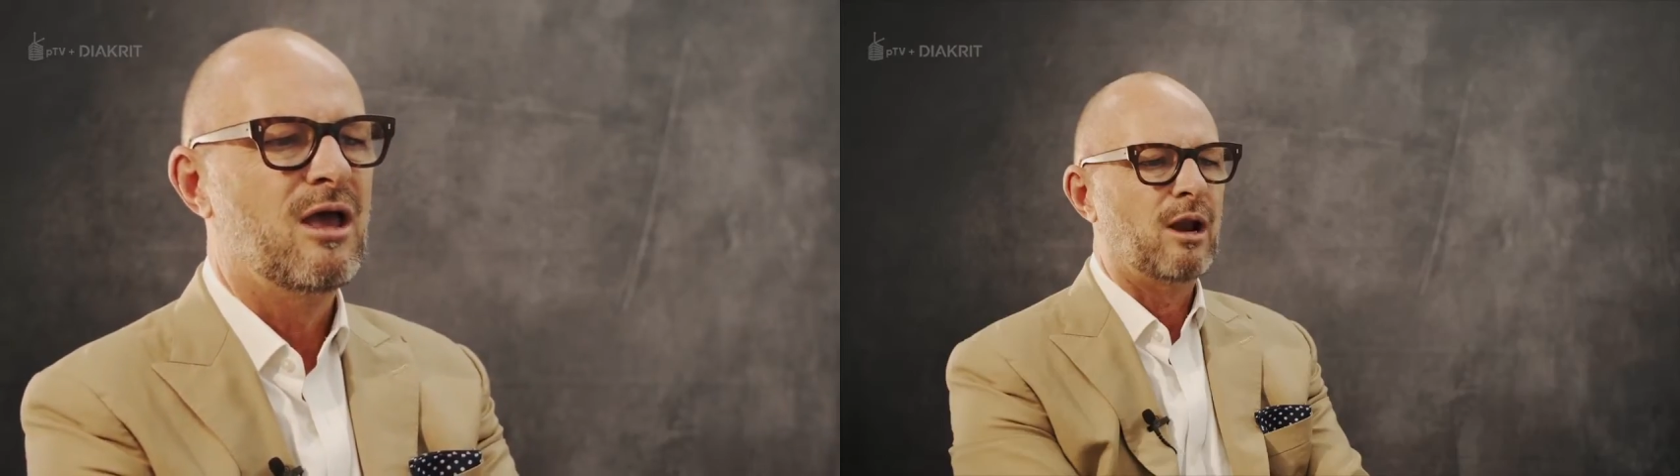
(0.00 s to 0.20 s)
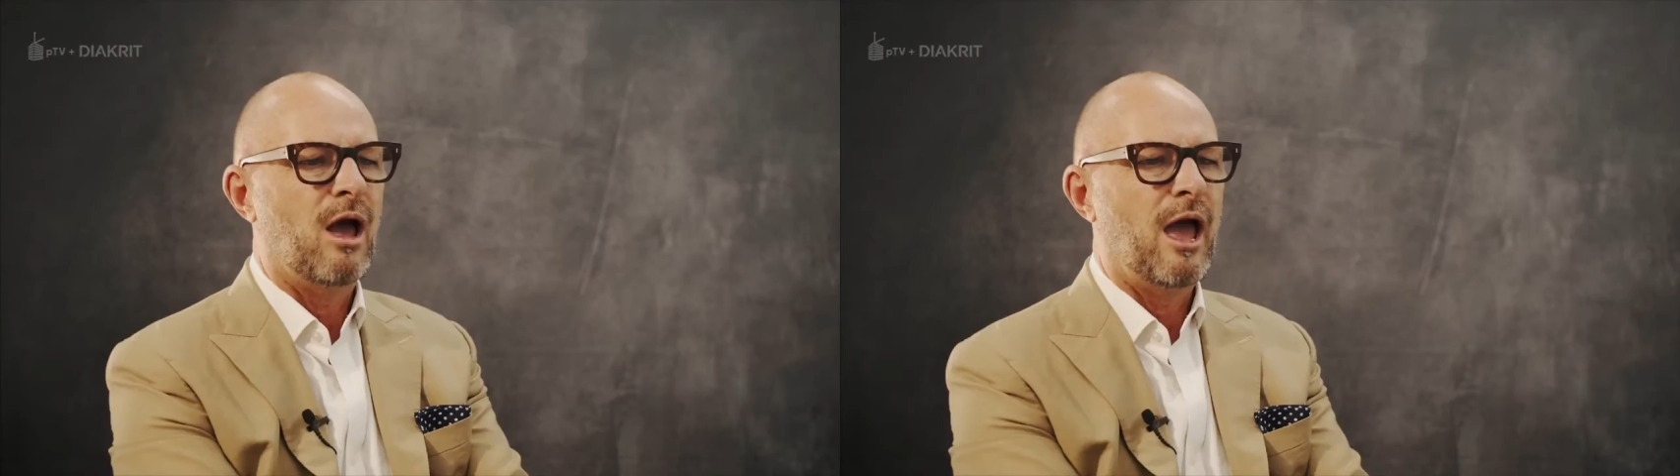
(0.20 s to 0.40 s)

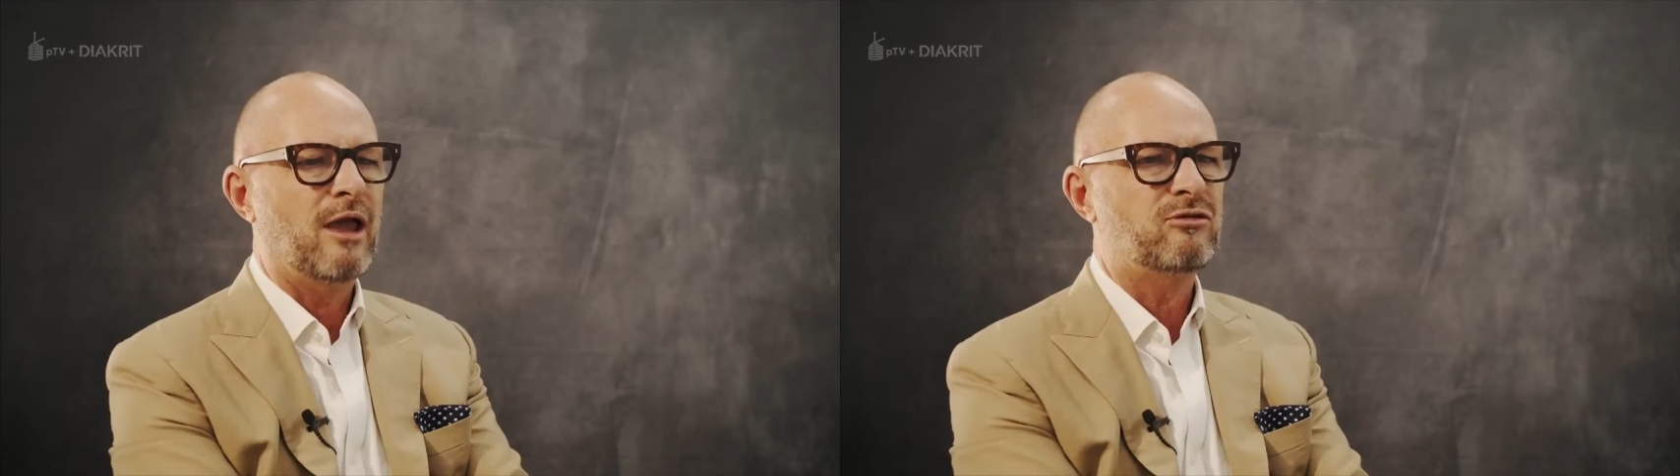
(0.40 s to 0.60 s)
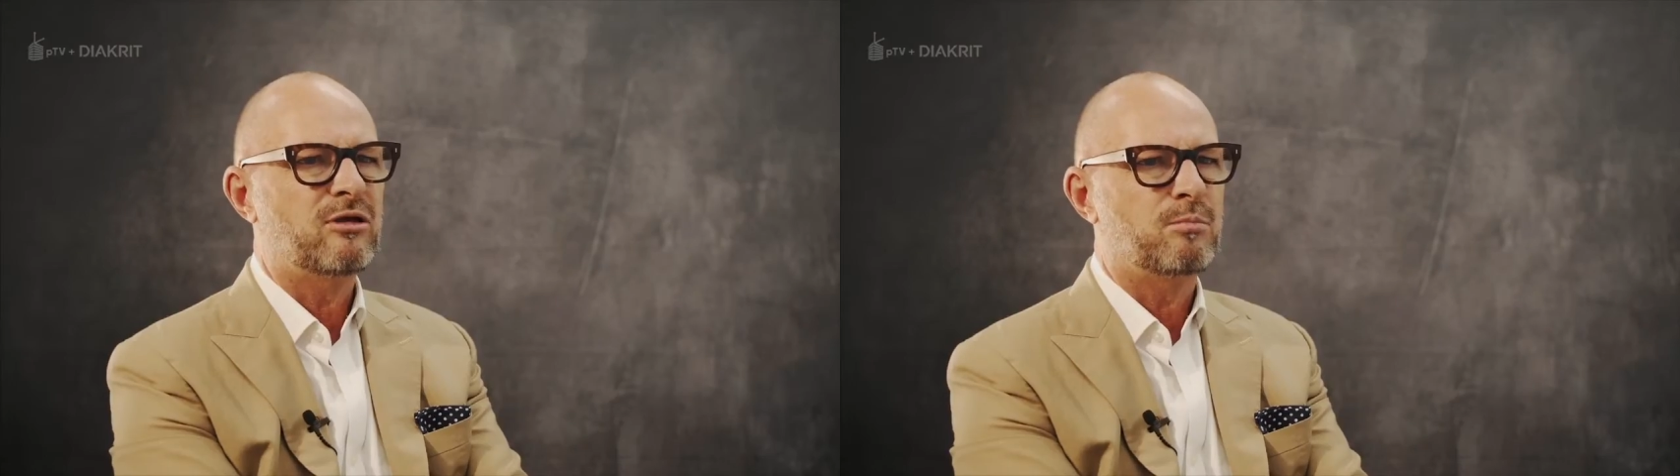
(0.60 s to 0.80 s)
But
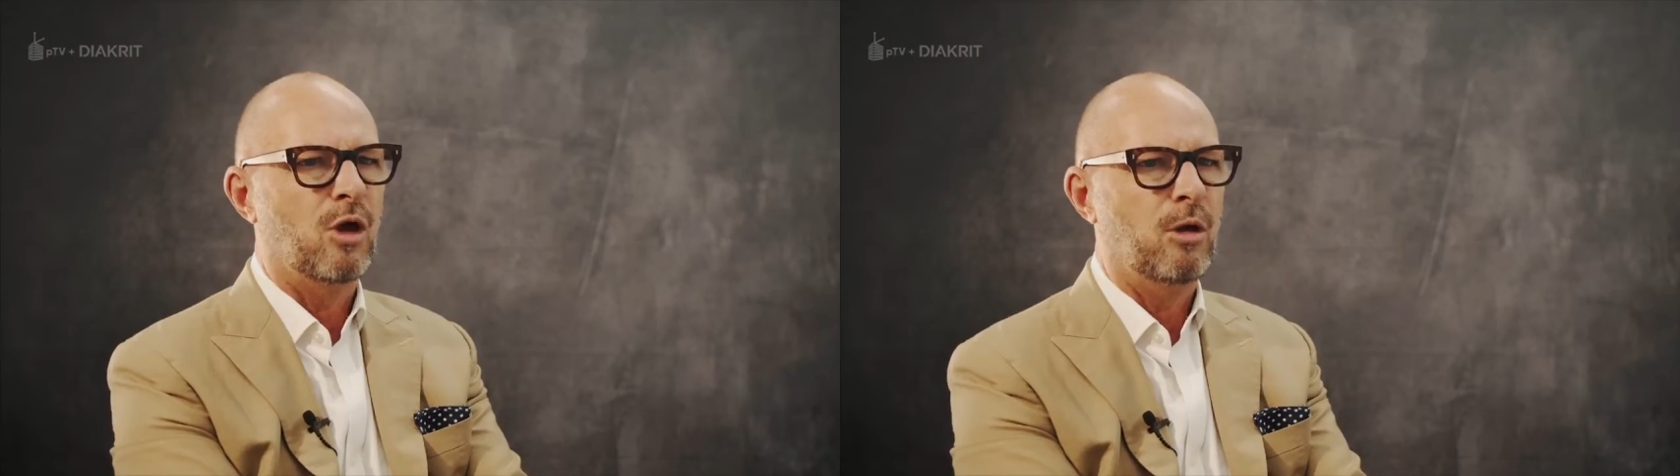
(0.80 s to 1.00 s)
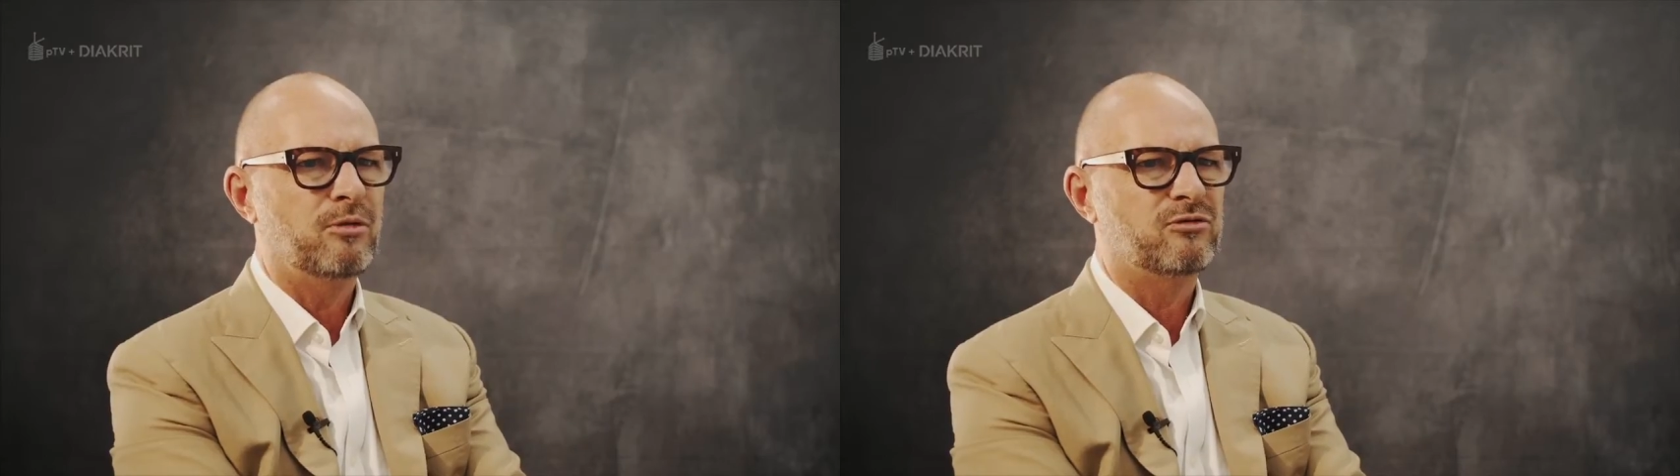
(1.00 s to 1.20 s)
I actually
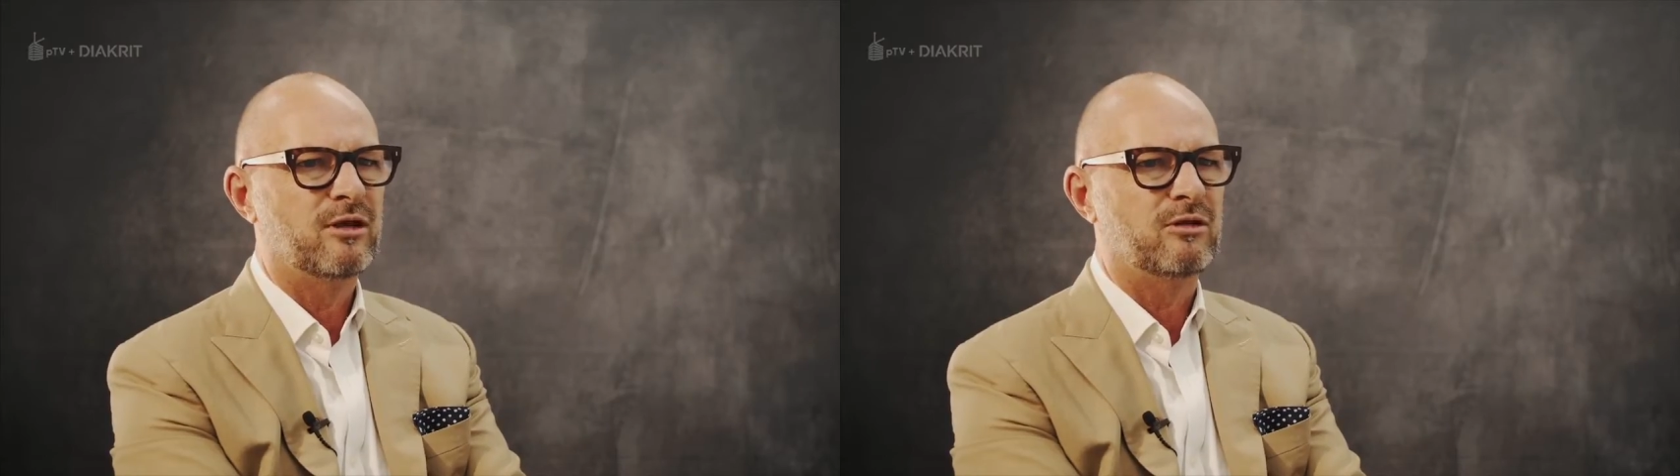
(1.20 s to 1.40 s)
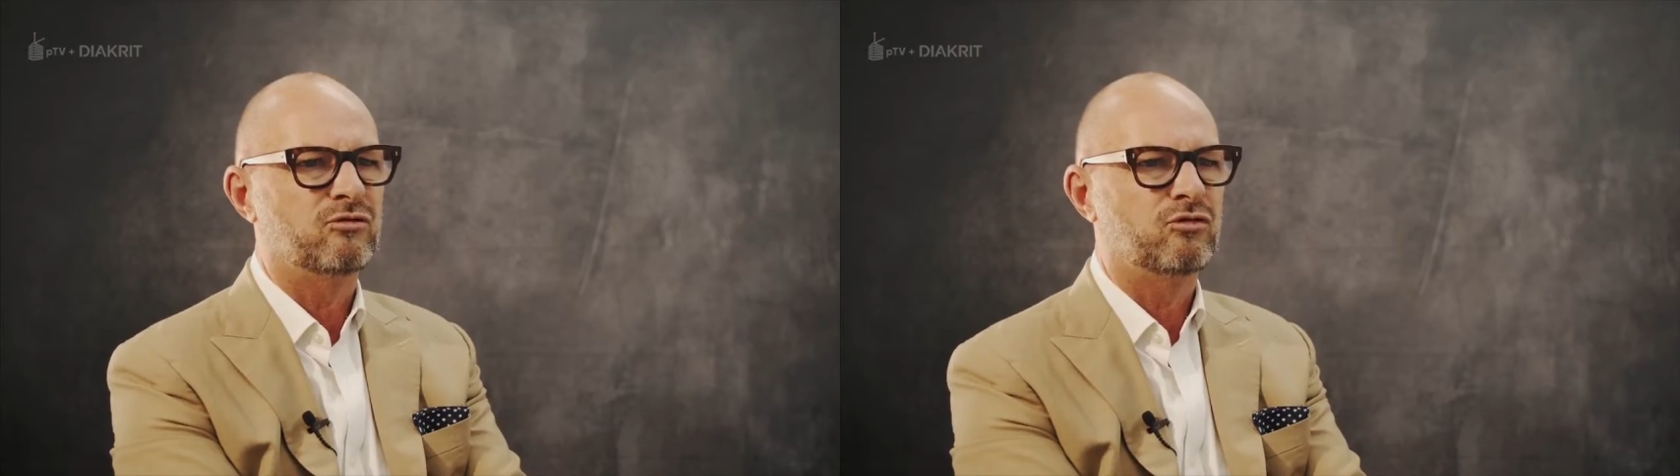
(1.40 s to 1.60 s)

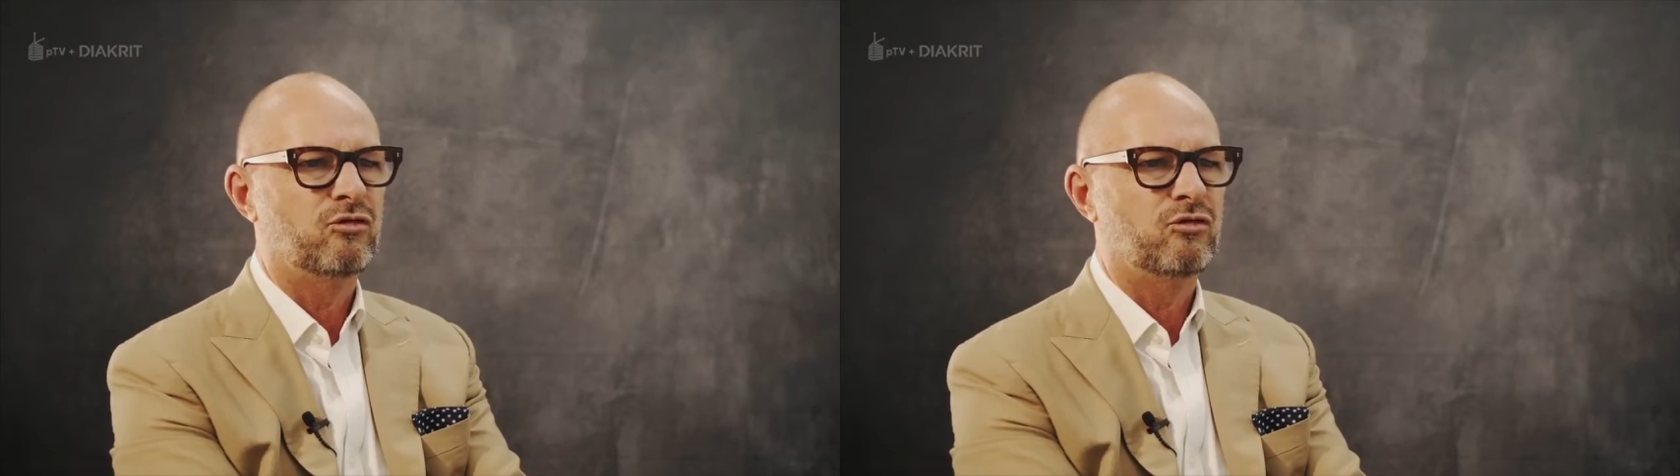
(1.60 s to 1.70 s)
purposely